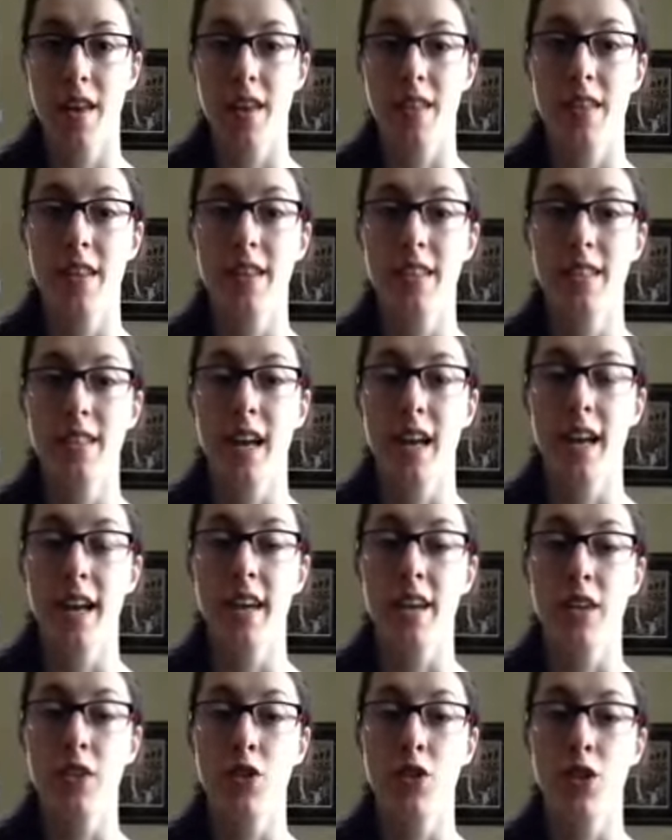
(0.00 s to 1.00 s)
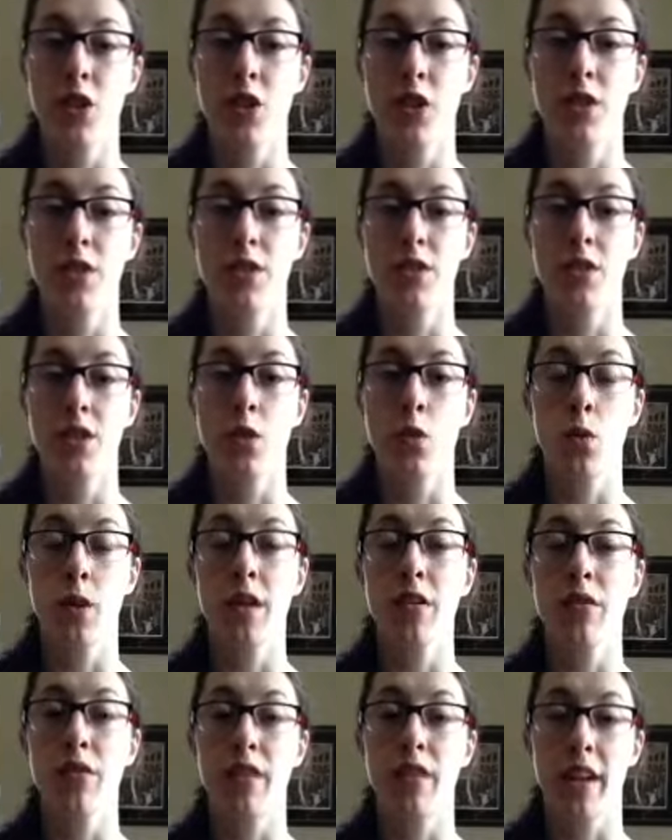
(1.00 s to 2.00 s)
This line ensures
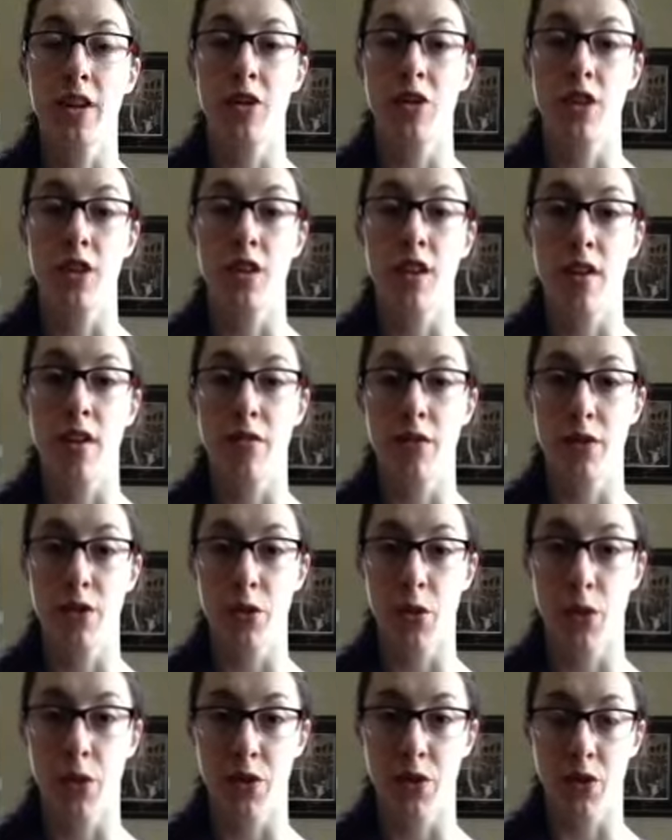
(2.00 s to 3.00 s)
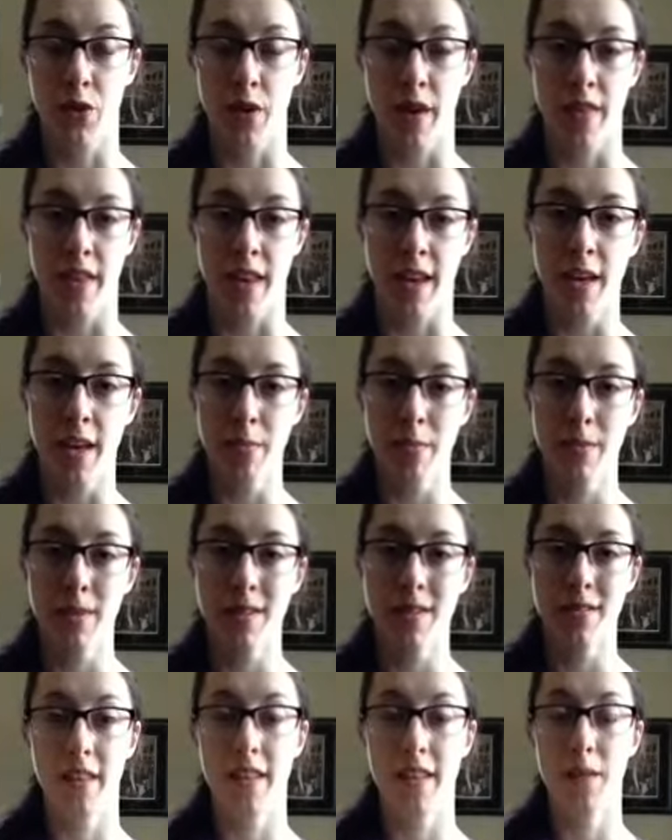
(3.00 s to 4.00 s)
quick flexion of the torso and the
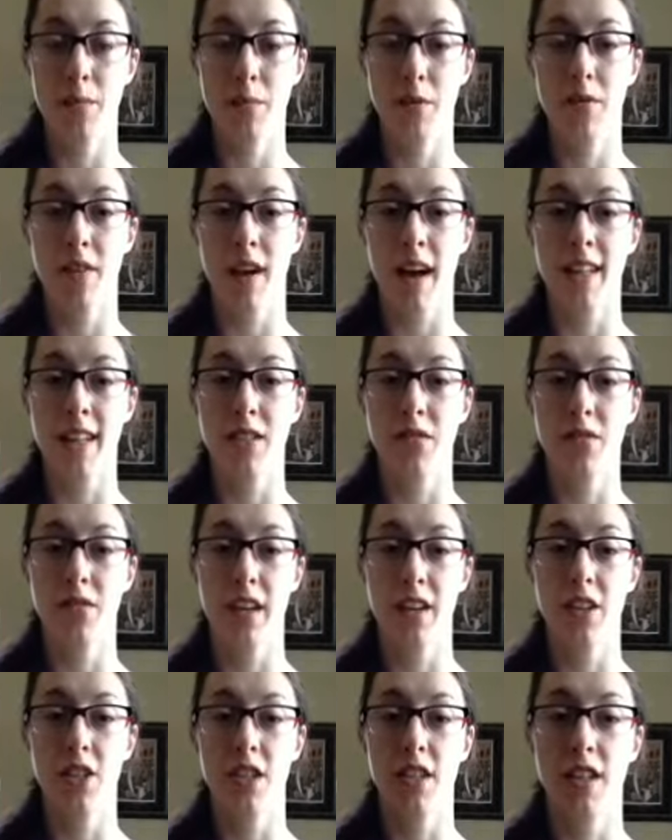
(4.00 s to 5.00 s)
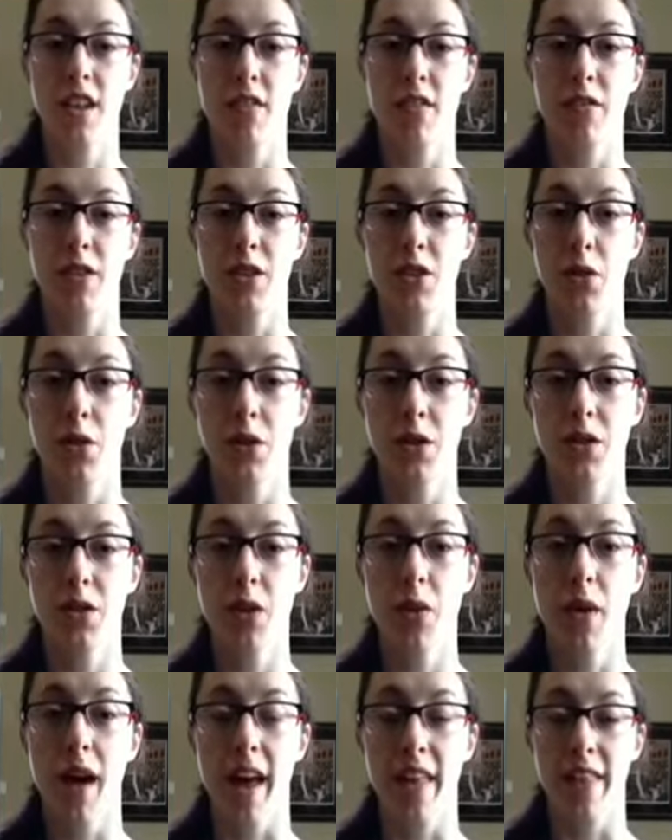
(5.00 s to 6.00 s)
hips, and thus provides flexion of the
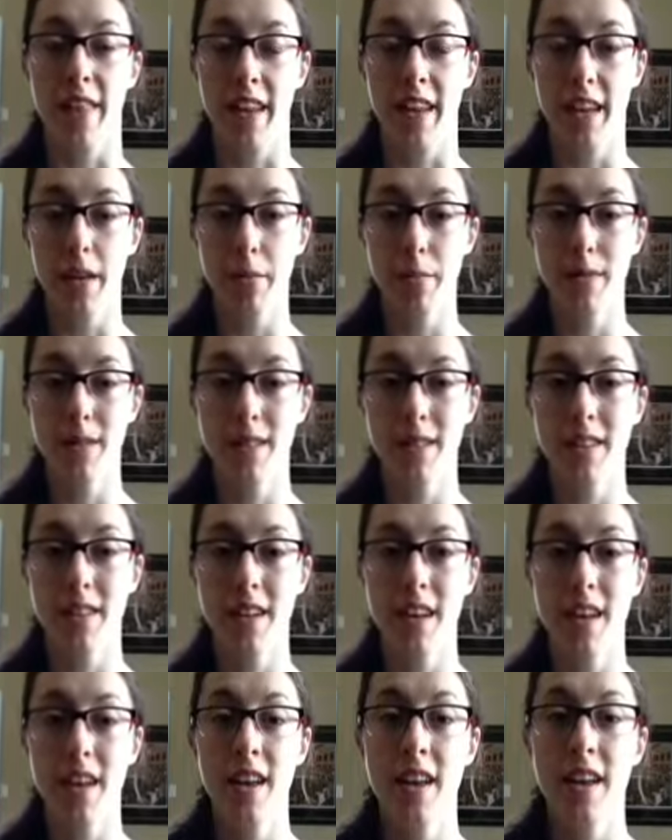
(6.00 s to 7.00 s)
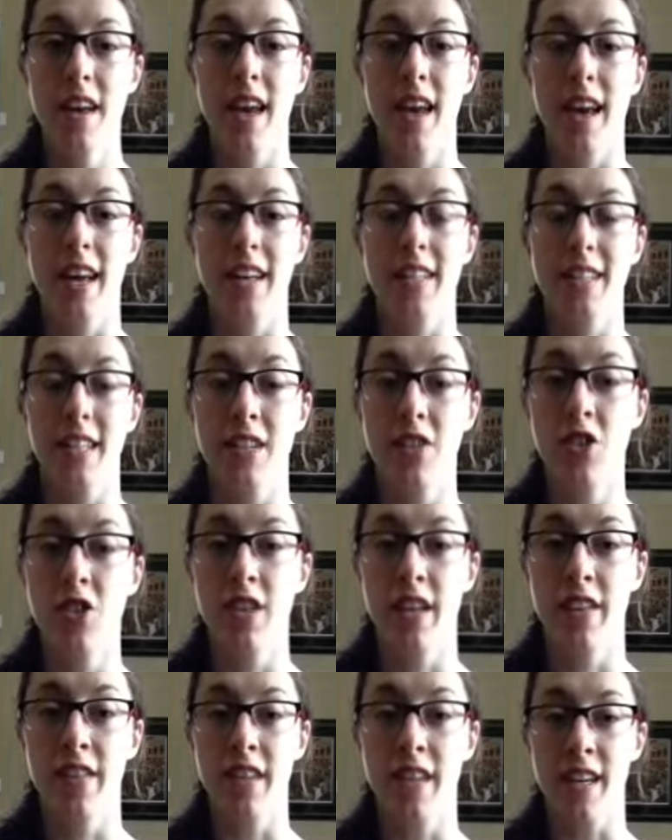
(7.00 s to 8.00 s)
torso and the hips, extension
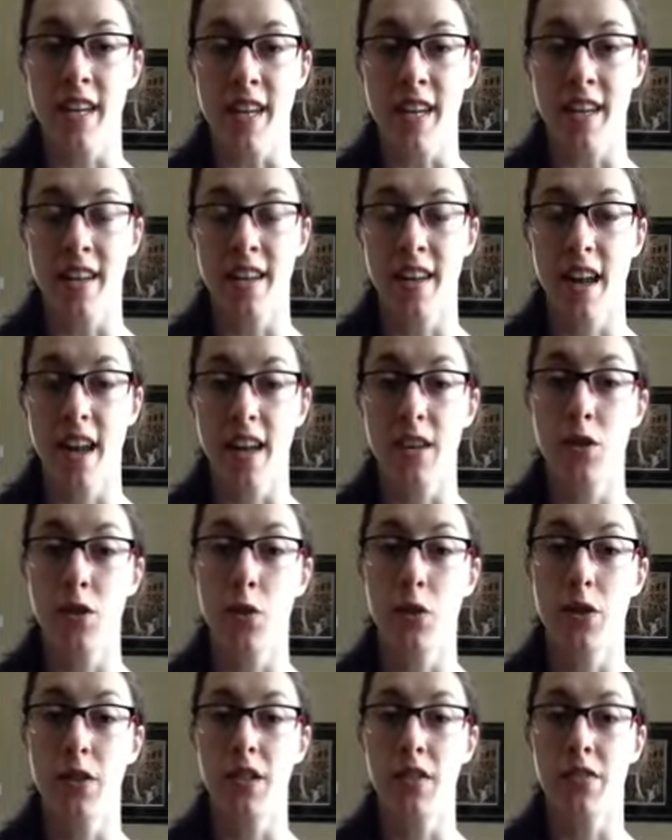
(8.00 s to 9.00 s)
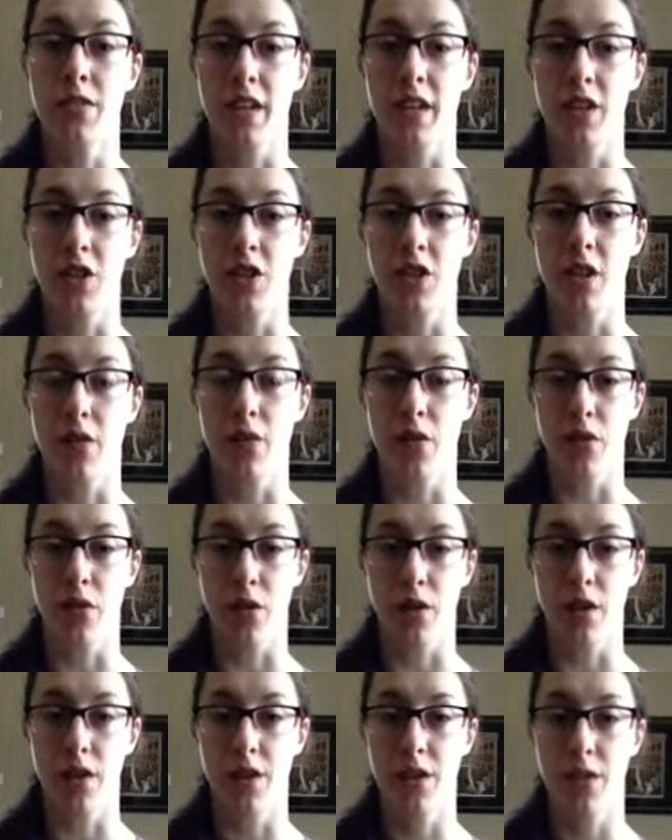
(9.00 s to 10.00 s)
at the knee, and dorsiflexion of the
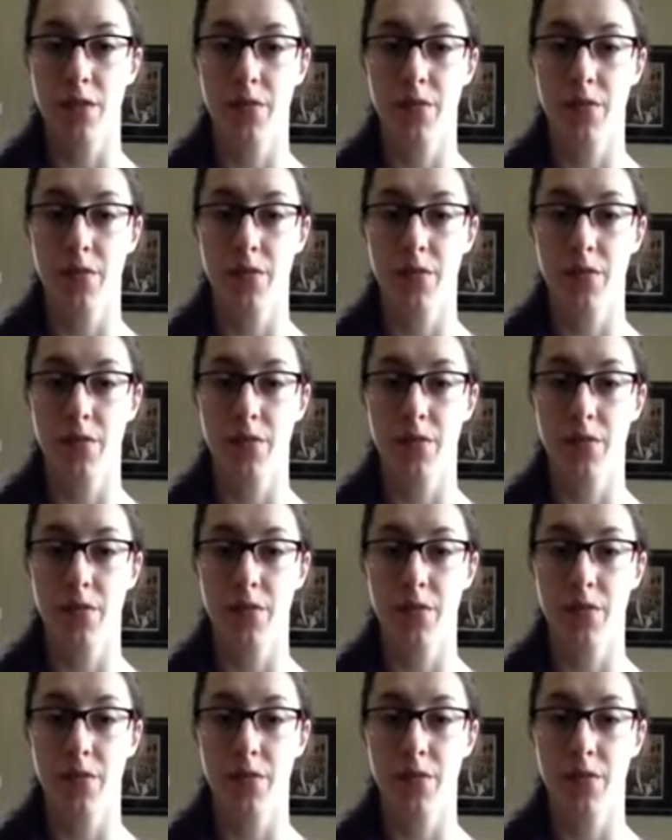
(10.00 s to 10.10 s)
foot.